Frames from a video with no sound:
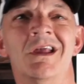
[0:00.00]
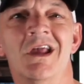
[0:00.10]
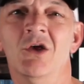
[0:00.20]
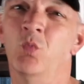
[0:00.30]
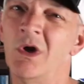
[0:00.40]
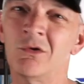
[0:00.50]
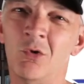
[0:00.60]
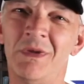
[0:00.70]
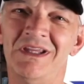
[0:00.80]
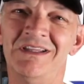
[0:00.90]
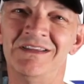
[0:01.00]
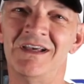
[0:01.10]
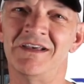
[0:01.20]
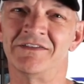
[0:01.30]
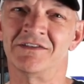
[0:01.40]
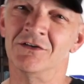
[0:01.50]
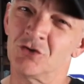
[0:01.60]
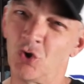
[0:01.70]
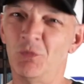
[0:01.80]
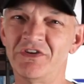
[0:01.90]
Eduardo Benitez!
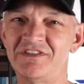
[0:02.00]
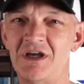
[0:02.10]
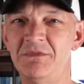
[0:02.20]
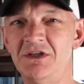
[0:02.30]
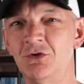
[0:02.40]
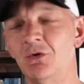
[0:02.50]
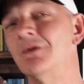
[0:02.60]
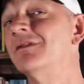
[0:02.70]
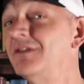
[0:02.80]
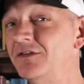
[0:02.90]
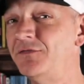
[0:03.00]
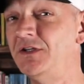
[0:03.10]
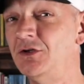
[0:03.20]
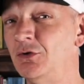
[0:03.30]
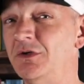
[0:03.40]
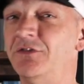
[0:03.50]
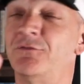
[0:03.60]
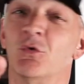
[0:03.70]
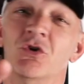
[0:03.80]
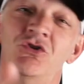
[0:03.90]
¿Cómo está, amigo? This video is
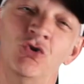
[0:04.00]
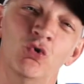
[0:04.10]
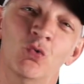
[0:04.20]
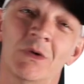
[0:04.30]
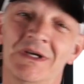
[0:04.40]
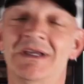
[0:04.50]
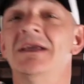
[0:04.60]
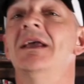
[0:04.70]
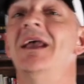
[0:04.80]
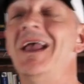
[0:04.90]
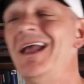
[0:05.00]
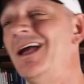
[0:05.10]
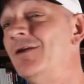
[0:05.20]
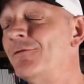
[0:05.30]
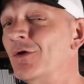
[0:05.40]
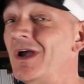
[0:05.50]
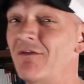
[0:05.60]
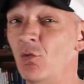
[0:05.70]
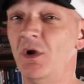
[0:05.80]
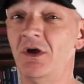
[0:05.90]
for you. And for
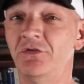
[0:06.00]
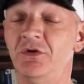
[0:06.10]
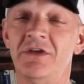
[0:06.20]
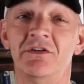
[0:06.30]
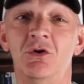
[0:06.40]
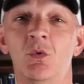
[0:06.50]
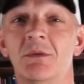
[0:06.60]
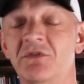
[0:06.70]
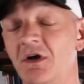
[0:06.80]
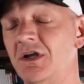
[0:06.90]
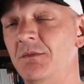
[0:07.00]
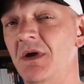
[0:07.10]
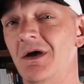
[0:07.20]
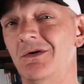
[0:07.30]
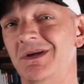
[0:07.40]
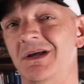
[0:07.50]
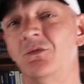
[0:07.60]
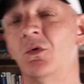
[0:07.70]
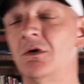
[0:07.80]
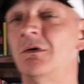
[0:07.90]
everyone else who doesn't know what I'm talking about,
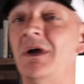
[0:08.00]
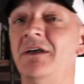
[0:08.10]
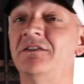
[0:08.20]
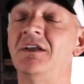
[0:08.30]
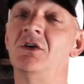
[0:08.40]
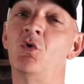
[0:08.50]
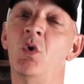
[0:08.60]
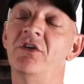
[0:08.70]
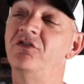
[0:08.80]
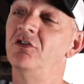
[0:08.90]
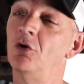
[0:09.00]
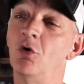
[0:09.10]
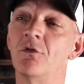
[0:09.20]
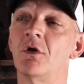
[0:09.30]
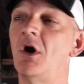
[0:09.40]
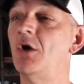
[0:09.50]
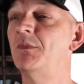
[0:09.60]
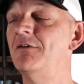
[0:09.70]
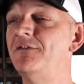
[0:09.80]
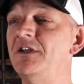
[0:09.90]
Eduardo asked a question over on
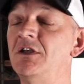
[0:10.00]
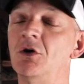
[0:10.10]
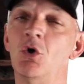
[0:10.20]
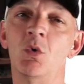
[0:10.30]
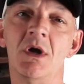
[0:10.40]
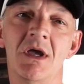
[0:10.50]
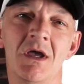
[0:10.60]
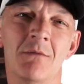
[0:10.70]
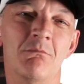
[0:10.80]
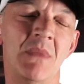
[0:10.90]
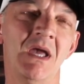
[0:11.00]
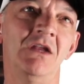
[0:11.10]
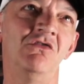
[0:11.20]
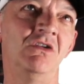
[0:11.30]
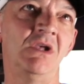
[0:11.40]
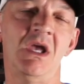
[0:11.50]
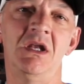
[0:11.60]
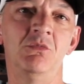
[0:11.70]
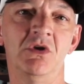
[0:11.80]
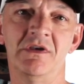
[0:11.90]
my video managing
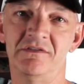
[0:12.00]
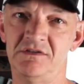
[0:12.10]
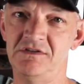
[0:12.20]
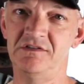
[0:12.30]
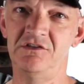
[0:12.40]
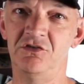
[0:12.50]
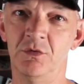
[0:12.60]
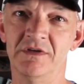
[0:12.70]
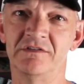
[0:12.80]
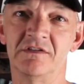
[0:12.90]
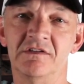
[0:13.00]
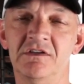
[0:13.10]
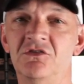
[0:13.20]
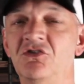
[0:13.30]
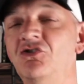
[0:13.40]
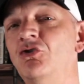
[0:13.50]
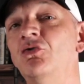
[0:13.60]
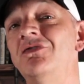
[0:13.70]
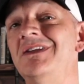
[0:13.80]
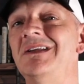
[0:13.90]
AWS EC2 instances
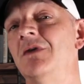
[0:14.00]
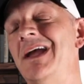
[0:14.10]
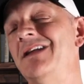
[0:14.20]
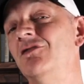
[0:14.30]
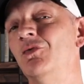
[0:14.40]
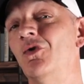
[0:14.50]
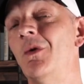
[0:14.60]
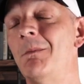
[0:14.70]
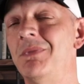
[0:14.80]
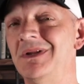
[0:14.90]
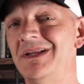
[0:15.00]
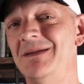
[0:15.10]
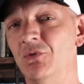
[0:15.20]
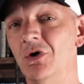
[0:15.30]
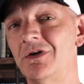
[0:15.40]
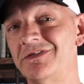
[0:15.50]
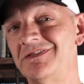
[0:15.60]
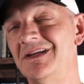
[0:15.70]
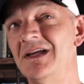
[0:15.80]
using Ansible playbooks,